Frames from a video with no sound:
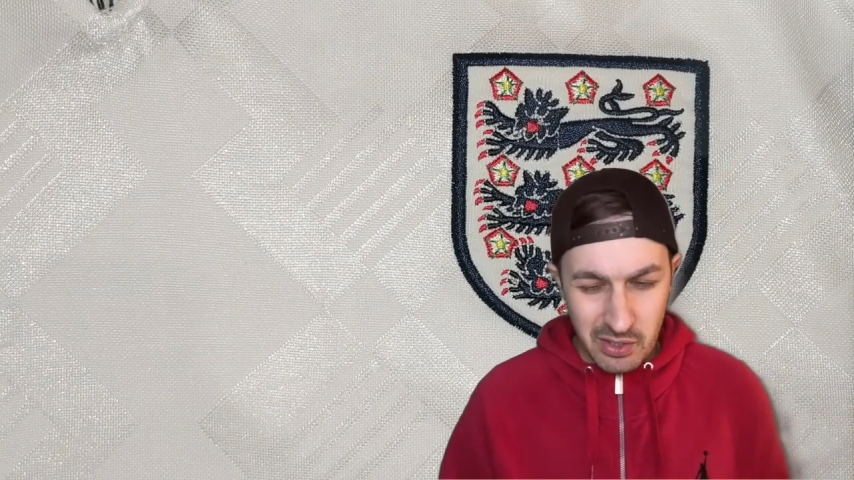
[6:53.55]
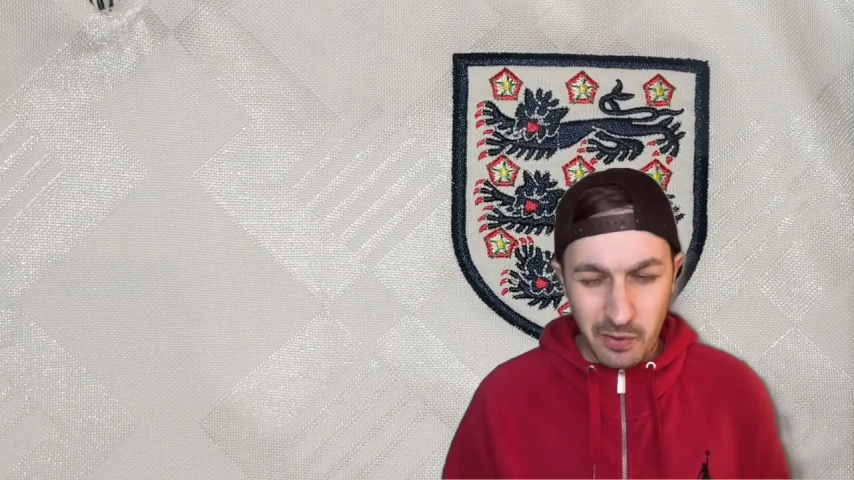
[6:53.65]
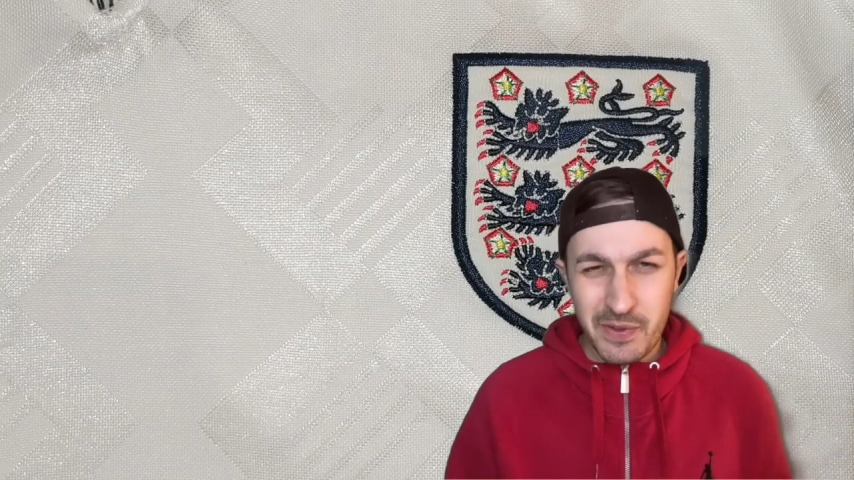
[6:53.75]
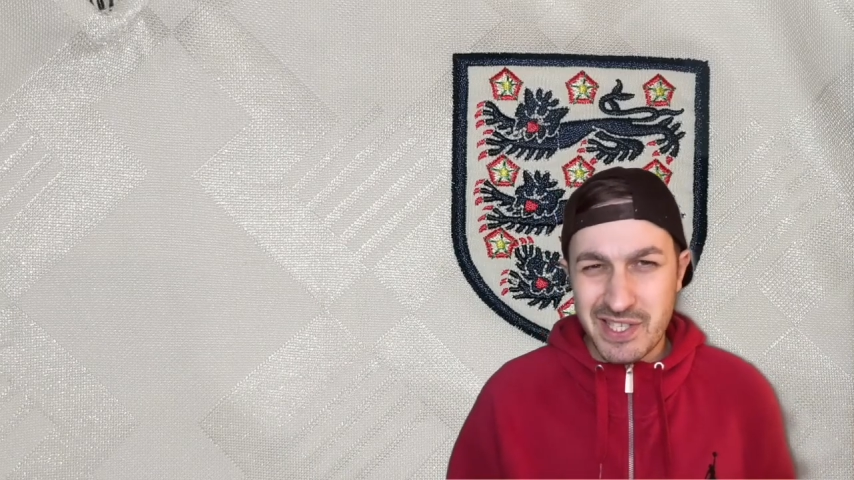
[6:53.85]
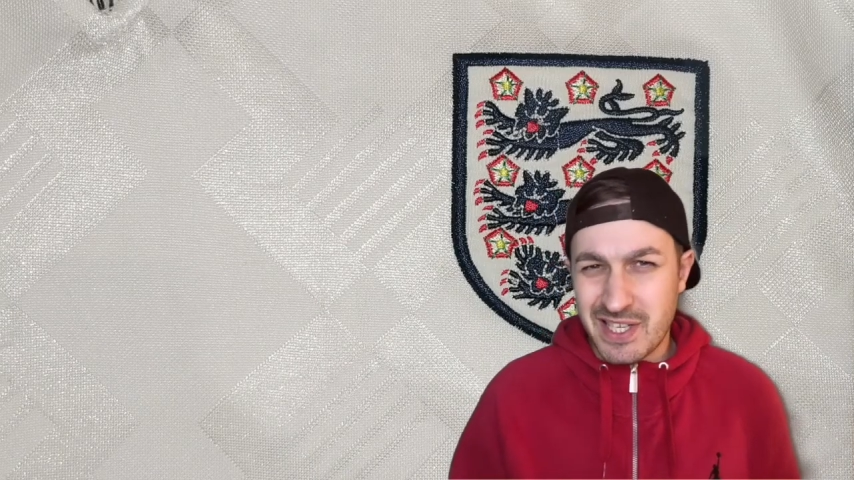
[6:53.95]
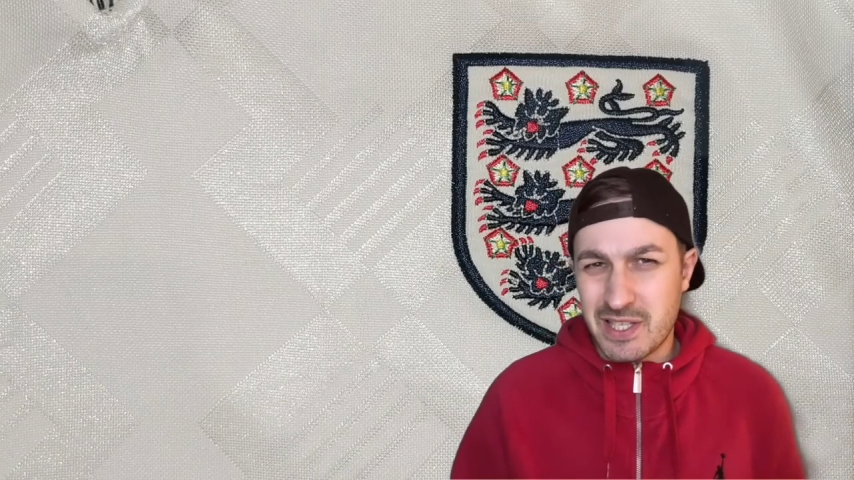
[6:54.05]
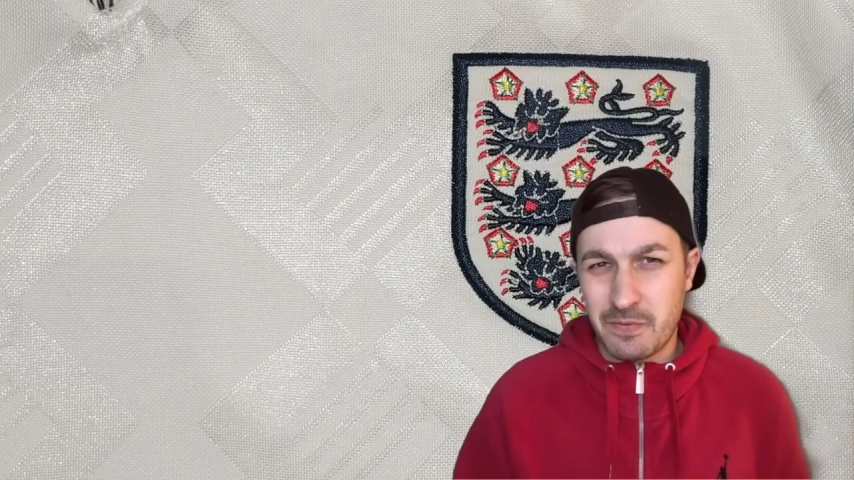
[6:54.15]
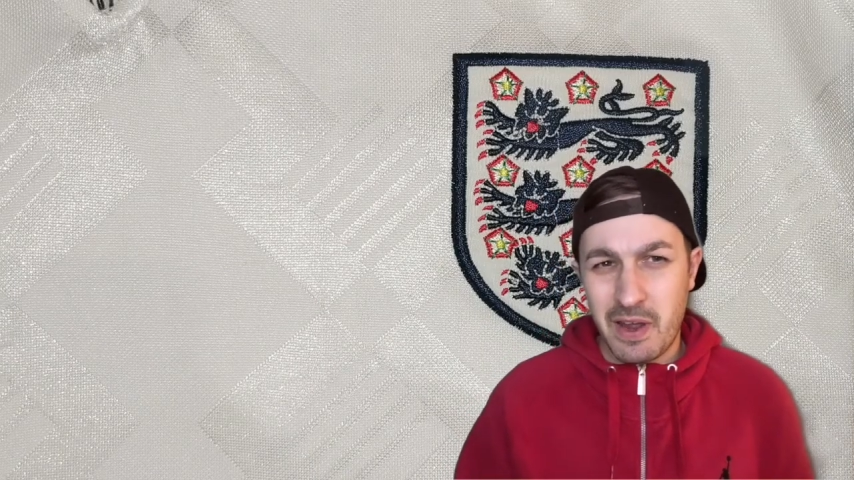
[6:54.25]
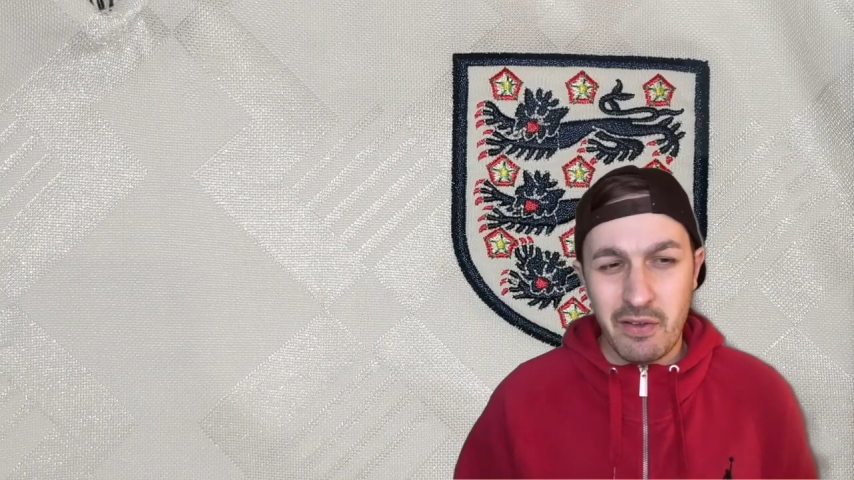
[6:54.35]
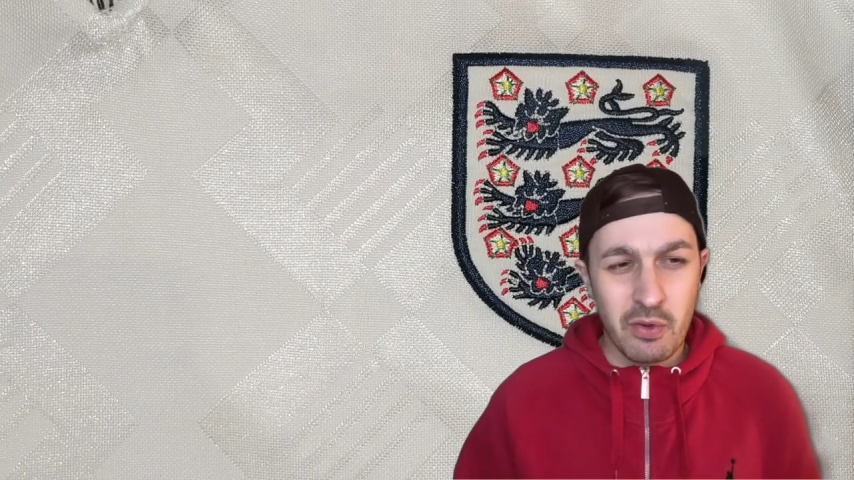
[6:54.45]
you know, for
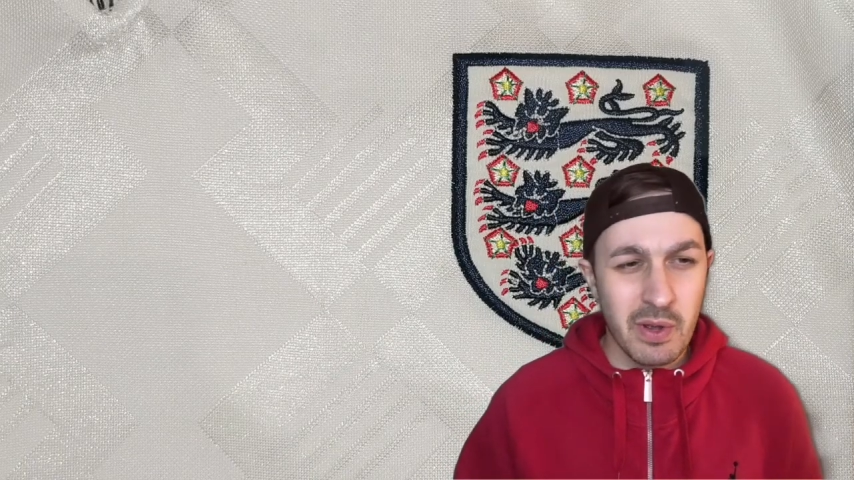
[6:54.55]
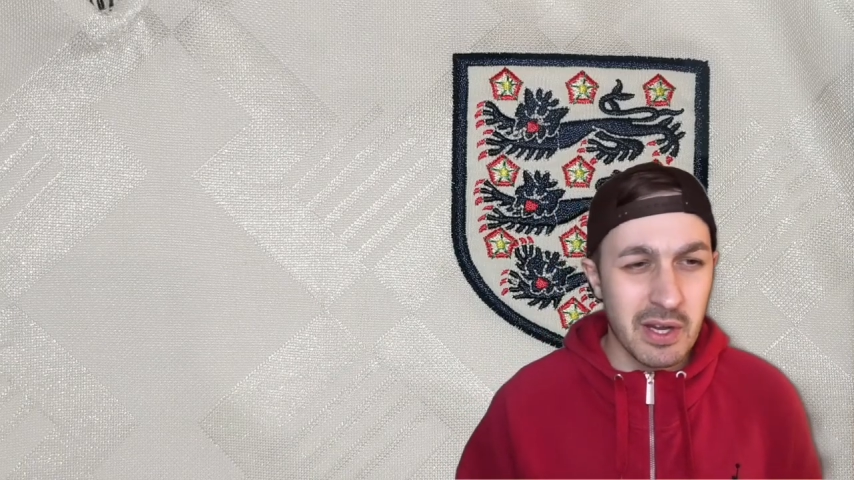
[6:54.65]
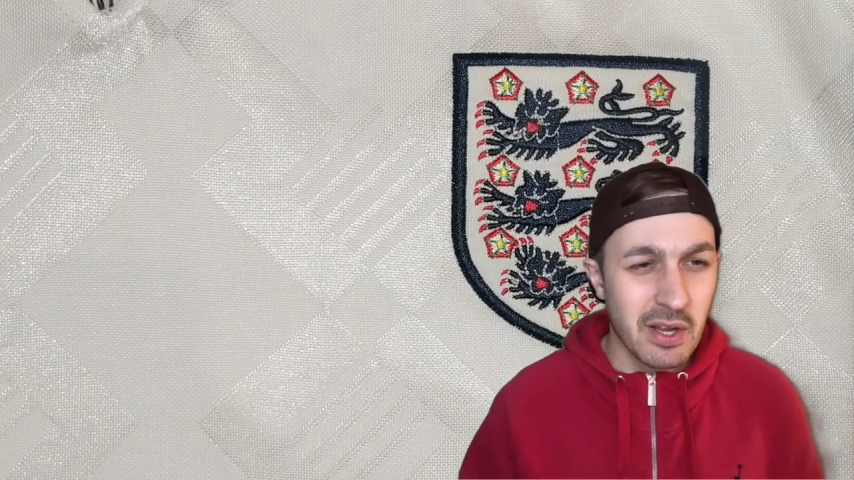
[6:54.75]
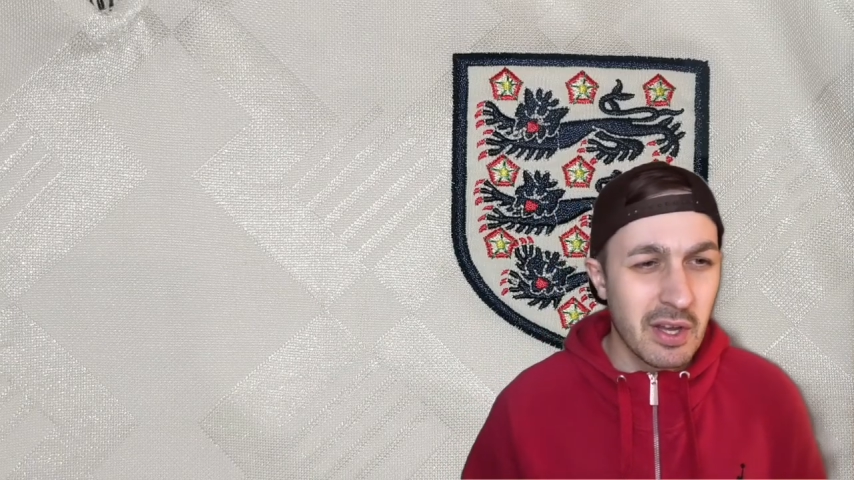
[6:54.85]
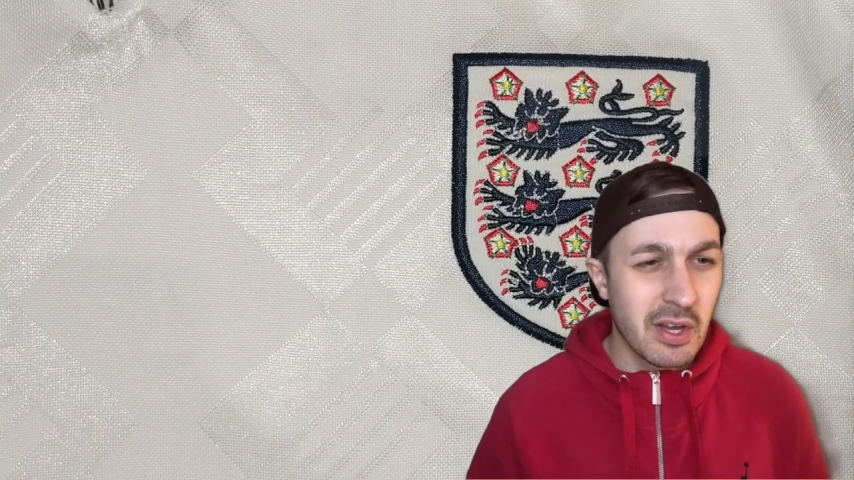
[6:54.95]
65 quid,